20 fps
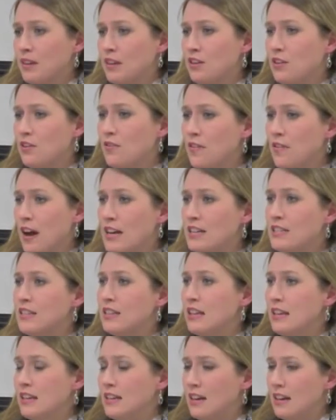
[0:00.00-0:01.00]
you'll find
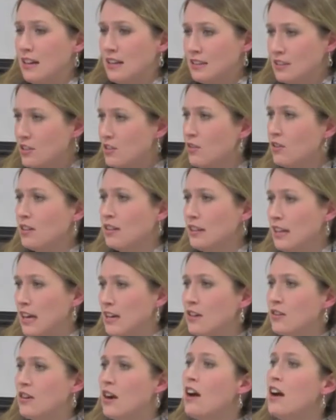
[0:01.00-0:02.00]
that a student
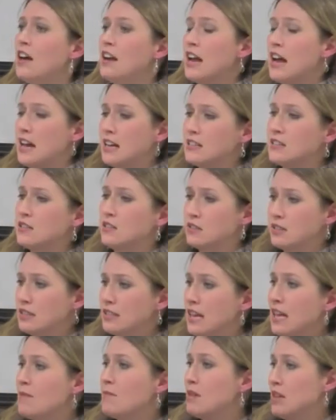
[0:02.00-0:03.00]
later on has those
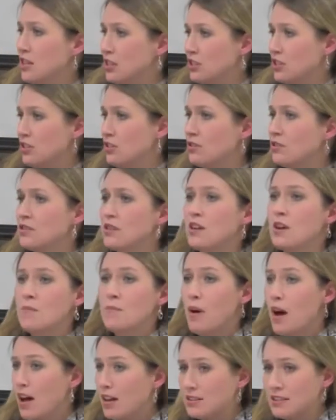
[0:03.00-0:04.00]
same issues,
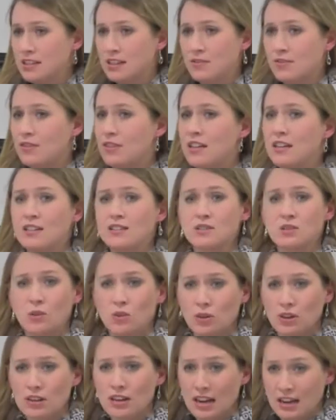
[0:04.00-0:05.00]
positive things
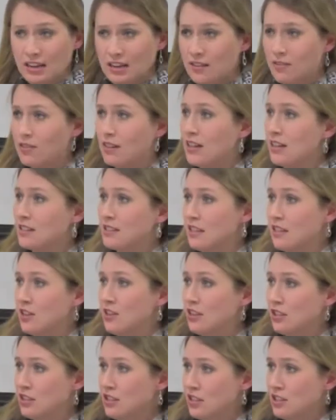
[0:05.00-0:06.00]
or negative things, and you
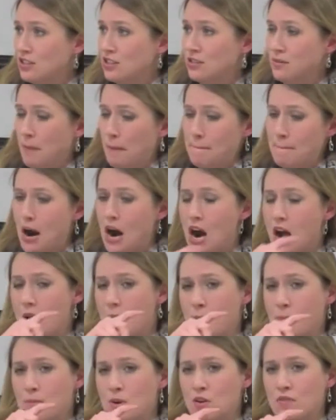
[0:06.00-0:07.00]
can just
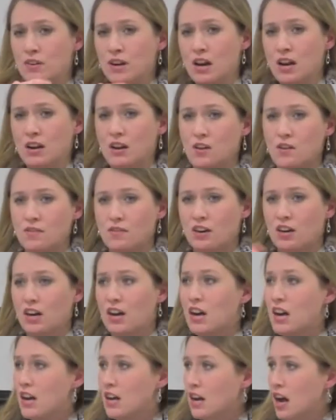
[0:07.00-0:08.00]
move it on over,
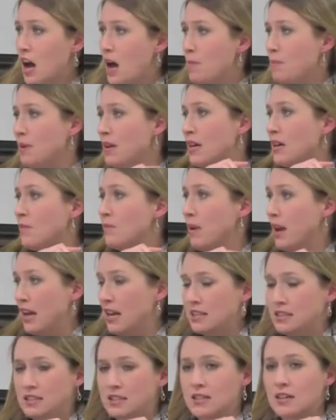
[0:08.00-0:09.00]
copy and
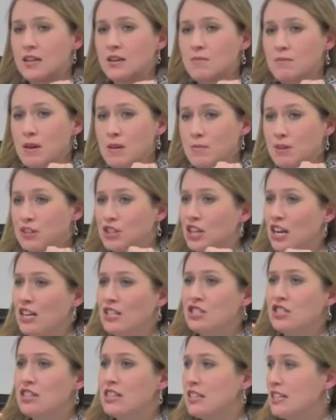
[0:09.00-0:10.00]
paste, maybe
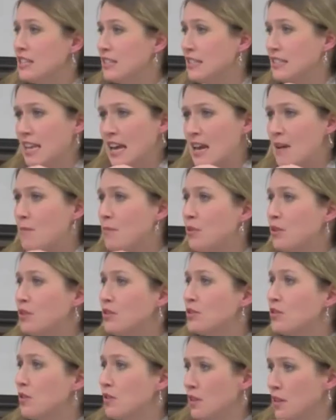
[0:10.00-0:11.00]
change the
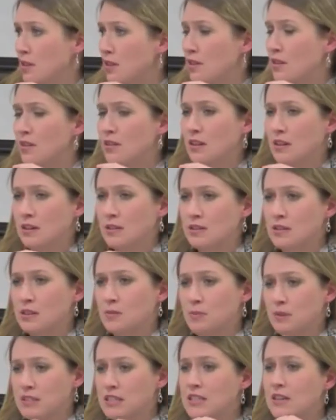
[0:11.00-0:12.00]
examples or the
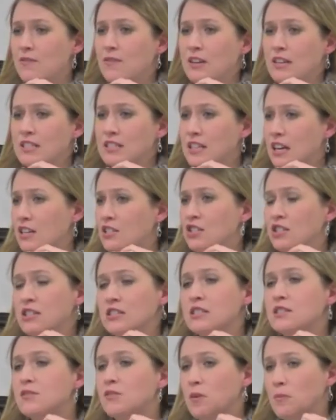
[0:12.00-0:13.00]
specific
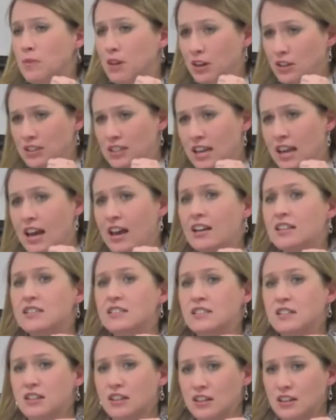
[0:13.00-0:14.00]
sections from their
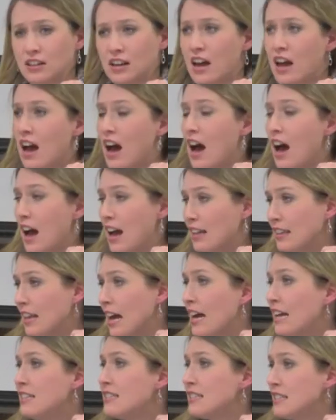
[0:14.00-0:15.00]
text that
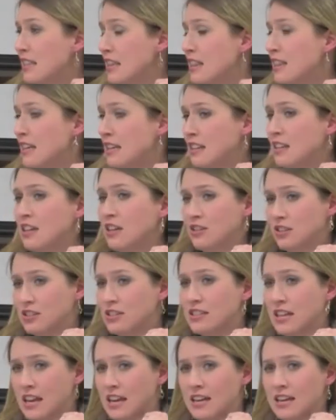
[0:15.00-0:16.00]
highlights the thing that you're
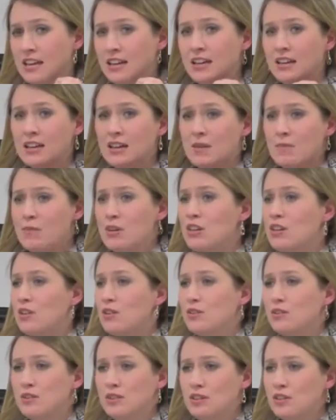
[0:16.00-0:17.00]
saying, but
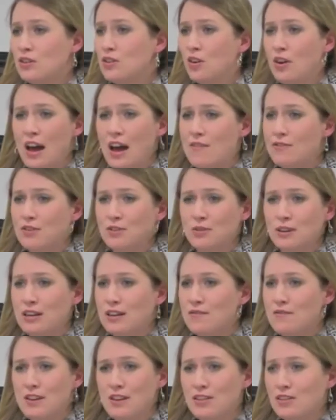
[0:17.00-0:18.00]
you don't have to
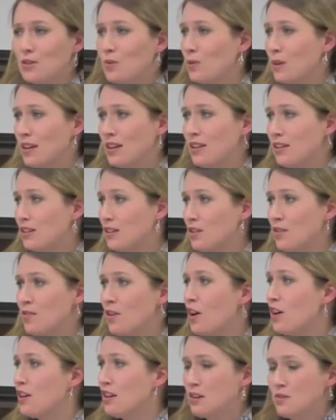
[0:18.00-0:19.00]
reinvent the wheel. You've
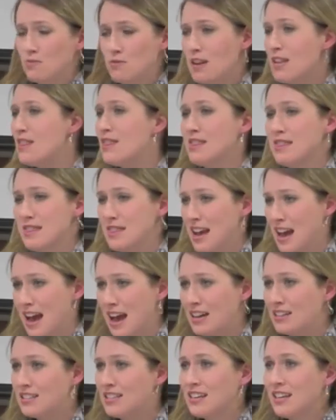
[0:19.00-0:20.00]
already written
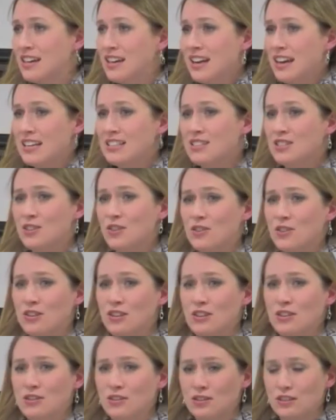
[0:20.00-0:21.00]
that, and so
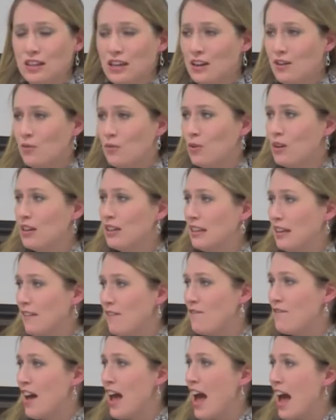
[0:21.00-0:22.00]
you'll get really
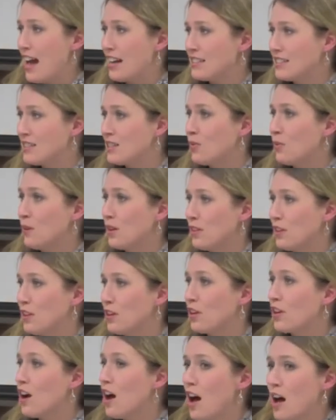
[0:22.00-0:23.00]
fast with
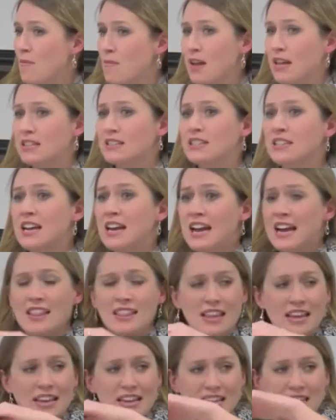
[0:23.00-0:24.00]
your comments,
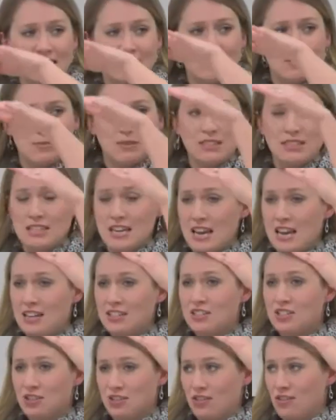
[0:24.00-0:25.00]
and they get
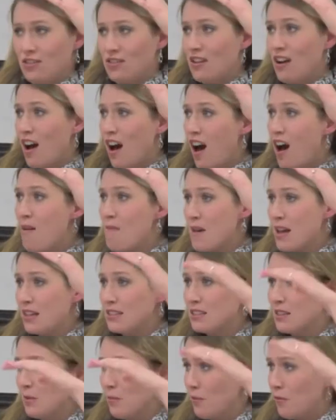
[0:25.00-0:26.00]
substantial
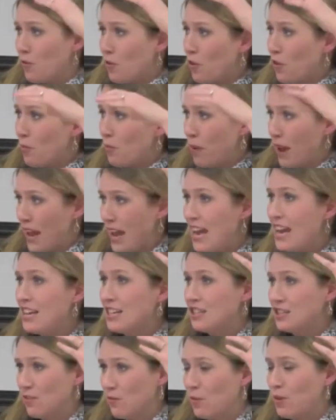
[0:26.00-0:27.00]
comments, a full
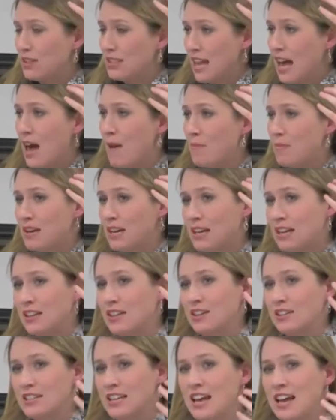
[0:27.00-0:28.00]
page of what's happening in
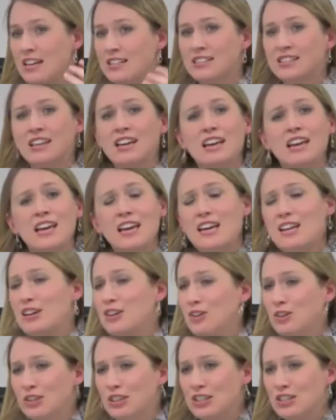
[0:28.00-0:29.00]
their text, and
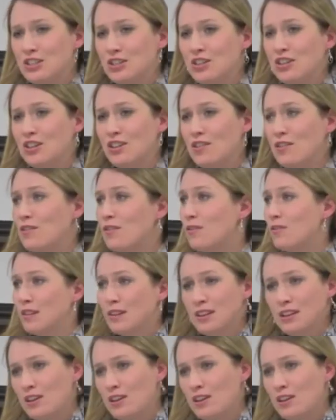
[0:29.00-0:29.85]
it only took you